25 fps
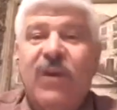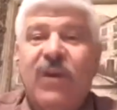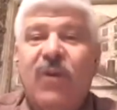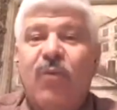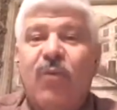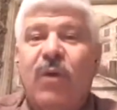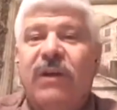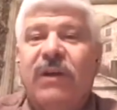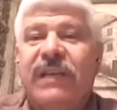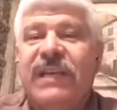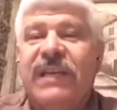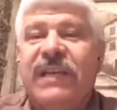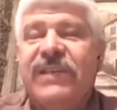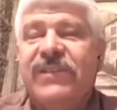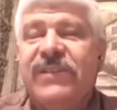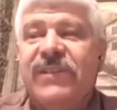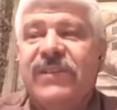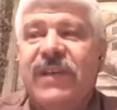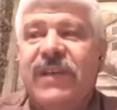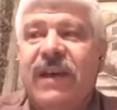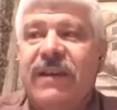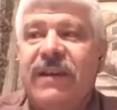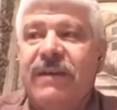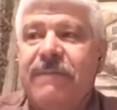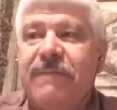Well, he
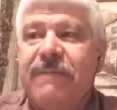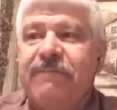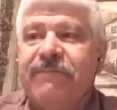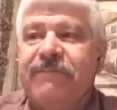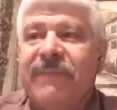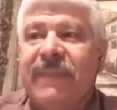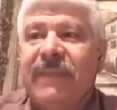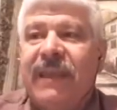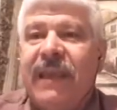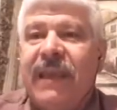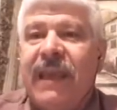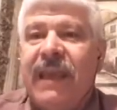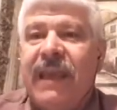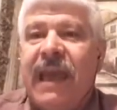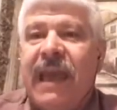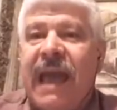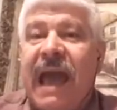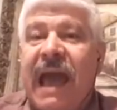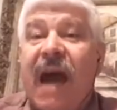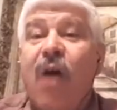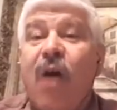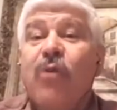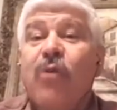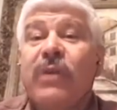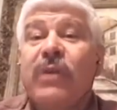said,
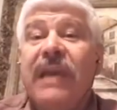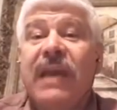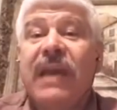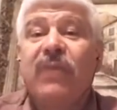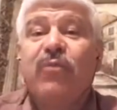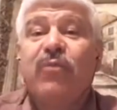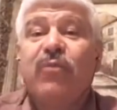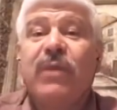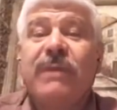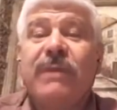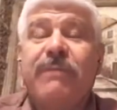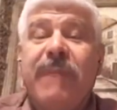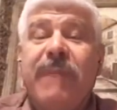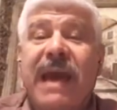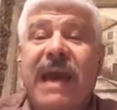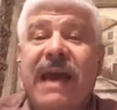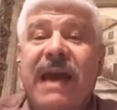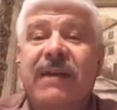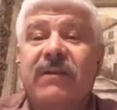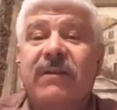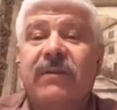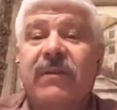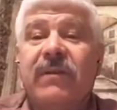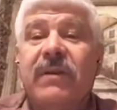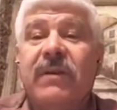how can we
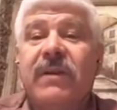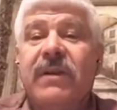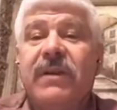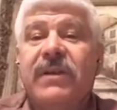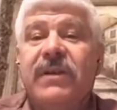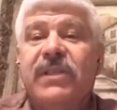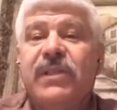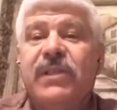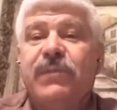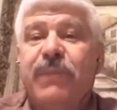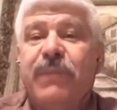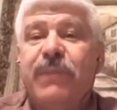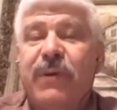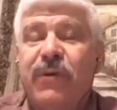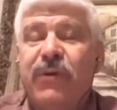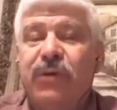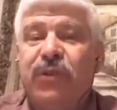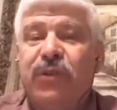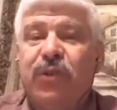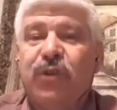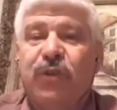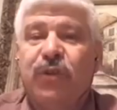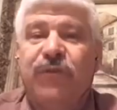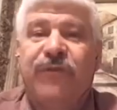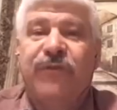battle
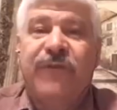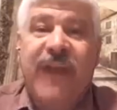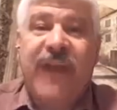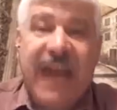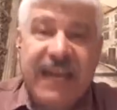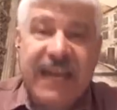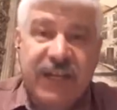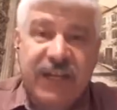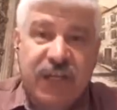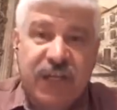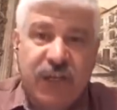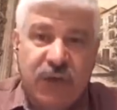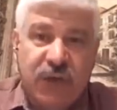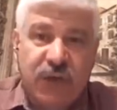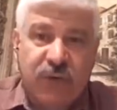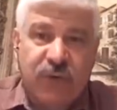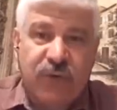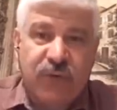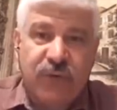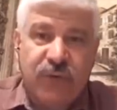spiritual fatigue?